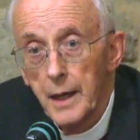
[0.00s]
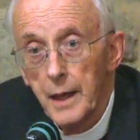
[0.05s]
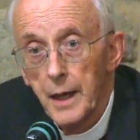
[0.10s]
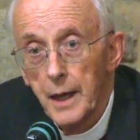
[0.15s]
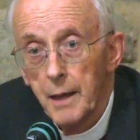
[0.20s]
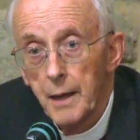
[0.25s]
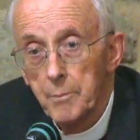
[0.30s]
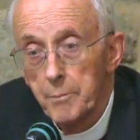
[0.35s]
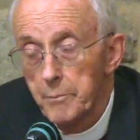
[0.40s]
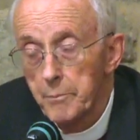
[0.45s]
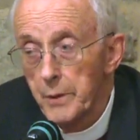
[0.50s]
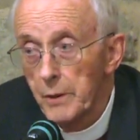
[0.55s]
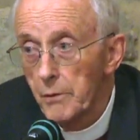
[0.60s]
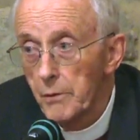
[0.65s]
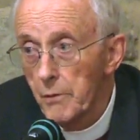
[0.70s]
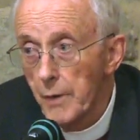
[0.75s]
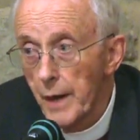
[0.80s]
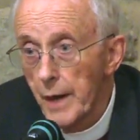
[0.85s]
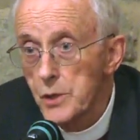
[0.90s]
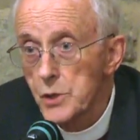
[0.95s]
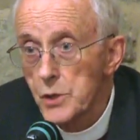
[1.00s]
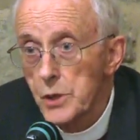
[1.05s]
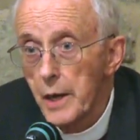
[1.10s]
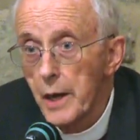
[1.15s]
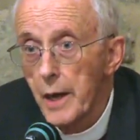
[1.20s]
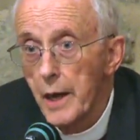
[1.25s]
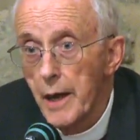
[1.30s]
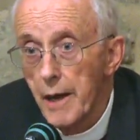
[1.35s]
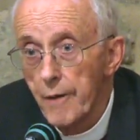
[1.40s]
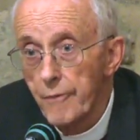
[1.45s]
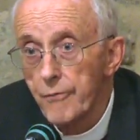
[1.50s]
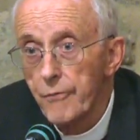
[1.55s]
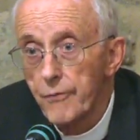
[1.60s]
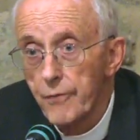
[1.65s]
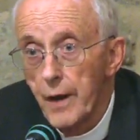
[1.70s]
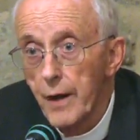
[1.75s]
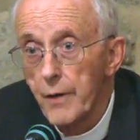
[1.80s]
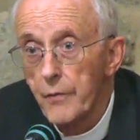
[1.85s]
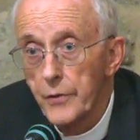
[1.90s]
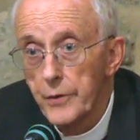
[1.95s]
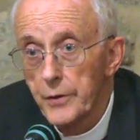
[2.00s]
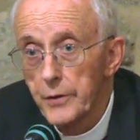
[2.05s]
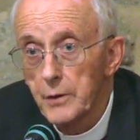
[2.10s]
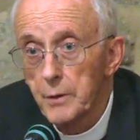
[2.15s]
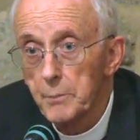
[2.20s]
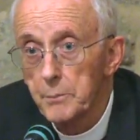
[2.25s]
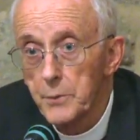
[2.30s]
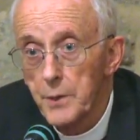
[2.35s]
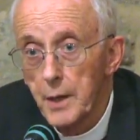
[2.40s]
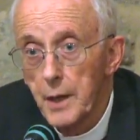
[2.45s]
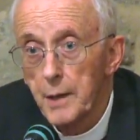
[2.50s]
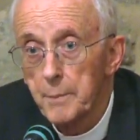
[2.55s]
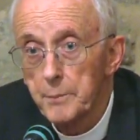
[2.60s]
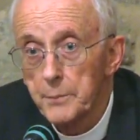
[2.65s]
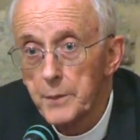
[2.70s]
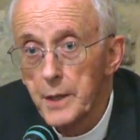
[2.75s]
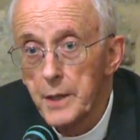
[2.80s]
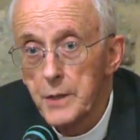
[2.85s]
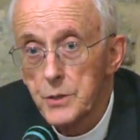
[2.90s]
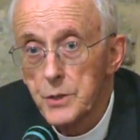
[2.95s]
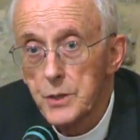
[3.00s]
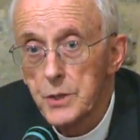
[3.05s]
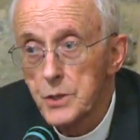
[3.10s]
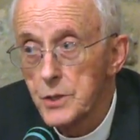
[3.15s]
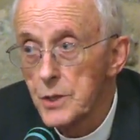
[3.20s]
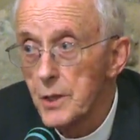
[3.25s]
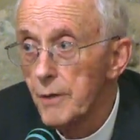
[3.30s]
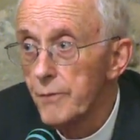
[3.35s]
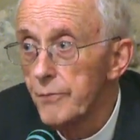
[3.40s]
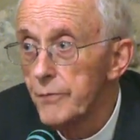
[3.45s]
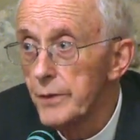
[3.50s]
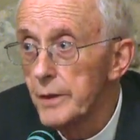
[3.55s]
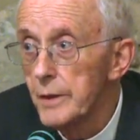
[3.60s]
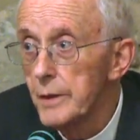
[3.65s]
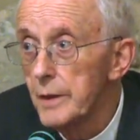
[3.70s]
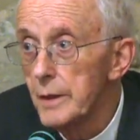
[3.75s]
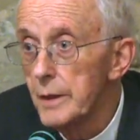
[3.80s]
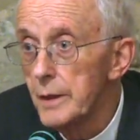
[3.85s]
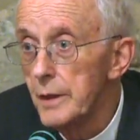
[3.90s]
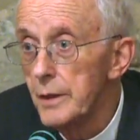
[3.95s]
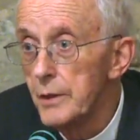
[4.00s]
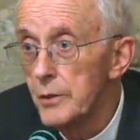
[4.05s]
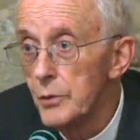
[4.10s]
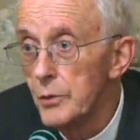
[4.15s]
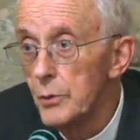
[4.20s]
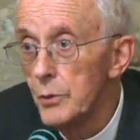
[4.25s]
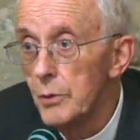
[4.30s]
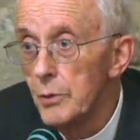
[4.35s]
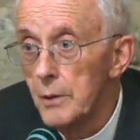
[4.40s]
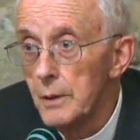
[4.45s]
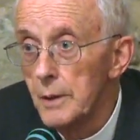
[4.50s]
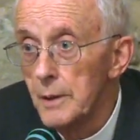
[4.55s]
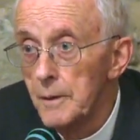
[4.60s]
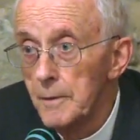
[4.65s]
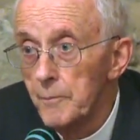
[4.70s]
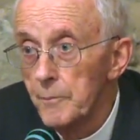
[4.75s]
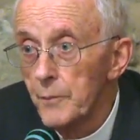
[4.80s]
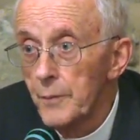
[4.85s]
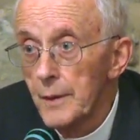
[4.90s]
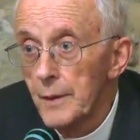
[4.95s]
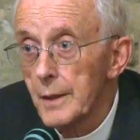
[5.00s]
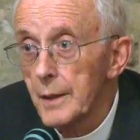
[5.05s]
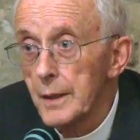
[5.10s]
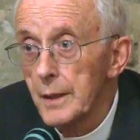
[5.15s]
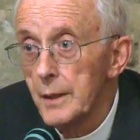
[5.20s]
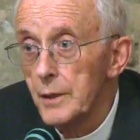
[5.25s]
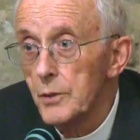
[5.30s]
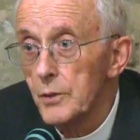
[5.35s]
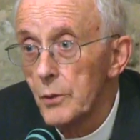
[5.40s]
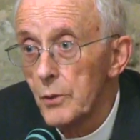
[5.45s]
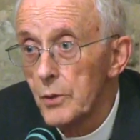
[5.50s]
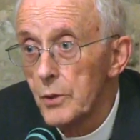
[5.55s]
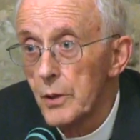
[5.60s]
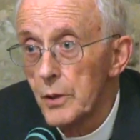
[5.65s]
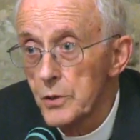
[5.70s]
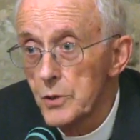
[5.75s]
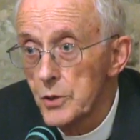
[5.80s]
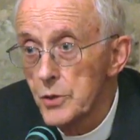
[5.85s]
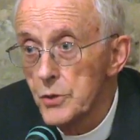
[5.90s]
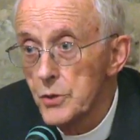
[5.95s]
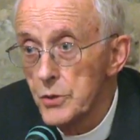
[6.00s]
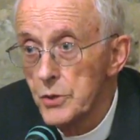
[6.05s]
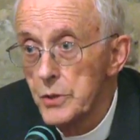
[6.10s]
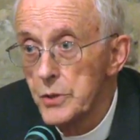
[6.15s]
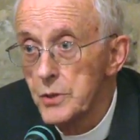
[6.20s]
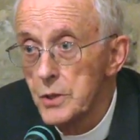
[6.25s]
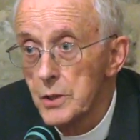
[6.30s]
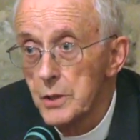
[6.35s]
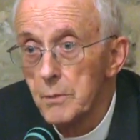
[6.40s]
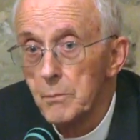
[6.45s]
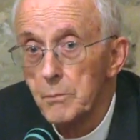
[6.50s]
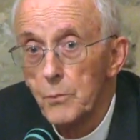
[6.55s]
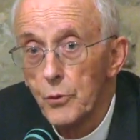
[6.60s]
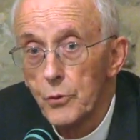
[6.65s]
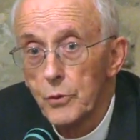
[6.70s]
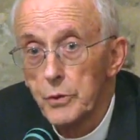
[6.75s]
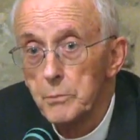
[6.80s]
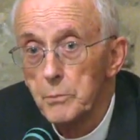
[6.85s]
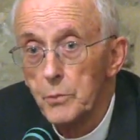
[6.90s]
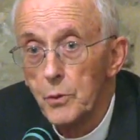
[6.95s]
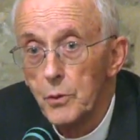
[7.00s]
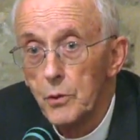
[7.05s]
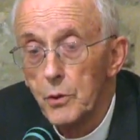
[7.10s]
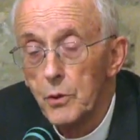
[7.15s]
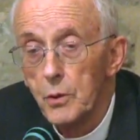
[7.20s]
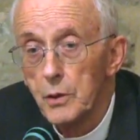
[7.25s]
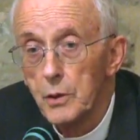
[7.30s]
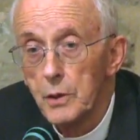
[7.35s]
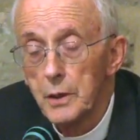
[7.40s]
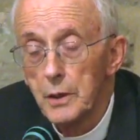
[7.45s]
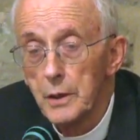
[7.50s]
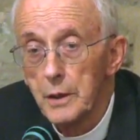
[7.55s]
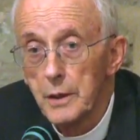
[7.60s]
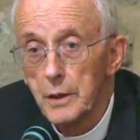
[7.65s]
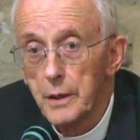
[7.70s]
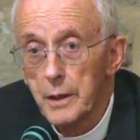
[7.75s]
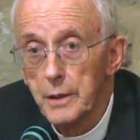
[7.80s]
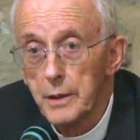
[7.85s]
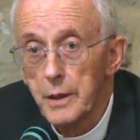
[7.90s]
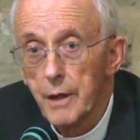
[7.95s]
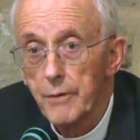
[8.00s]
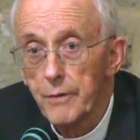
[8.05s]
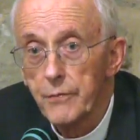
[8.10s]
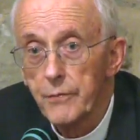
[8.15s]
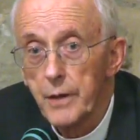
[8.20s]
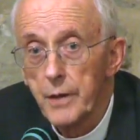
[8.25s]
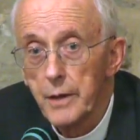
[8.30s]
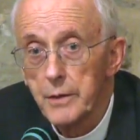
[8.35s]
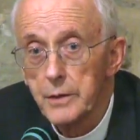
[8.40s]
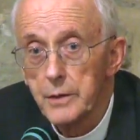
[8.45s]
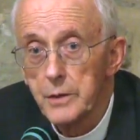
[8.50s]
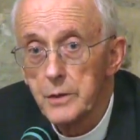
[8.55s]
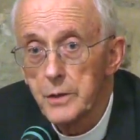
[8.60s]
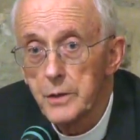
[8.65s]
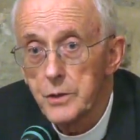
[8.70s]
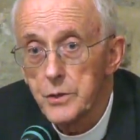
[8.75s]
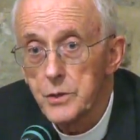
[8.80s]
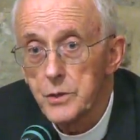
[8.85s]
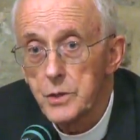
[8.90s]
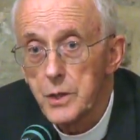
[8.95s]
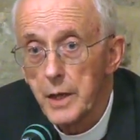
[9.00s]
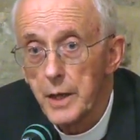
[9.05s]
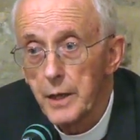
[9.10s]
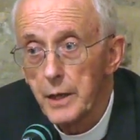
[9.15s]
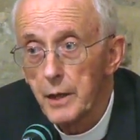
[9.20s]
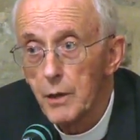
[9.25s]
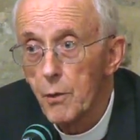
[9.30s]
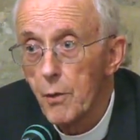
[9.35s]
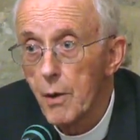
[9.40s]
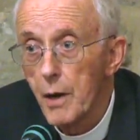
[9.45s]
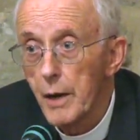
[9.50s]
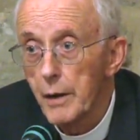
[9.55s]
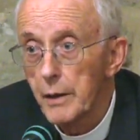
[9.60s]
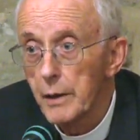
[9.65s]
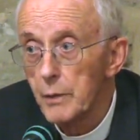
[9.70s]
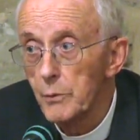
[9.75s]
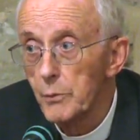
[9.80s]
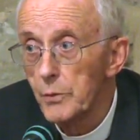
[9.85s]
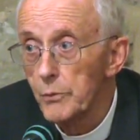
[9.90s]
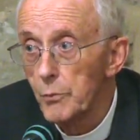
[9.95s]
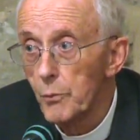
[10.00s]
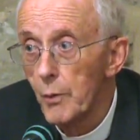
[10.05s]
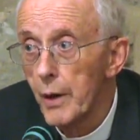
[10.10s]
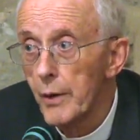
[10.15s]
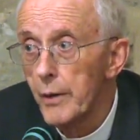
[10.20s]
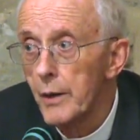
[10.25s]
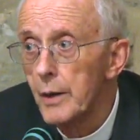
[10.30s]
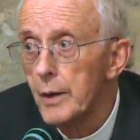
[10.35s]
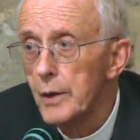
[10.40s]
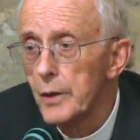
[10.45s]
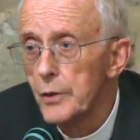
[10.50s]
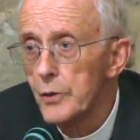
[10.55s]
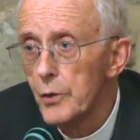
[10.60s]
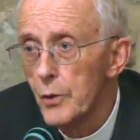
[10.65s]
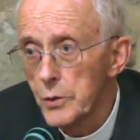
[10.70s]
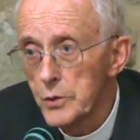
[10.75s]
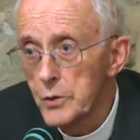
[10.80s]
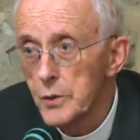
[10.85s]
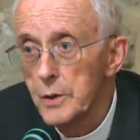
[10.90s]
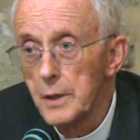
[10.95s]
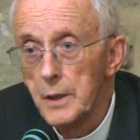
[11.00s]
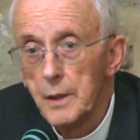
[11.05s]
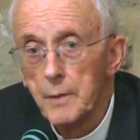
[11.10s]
But gradually I have found that the prayer prays itself in you, in your consciousness, more and more, and I find it just staying quietly with one, not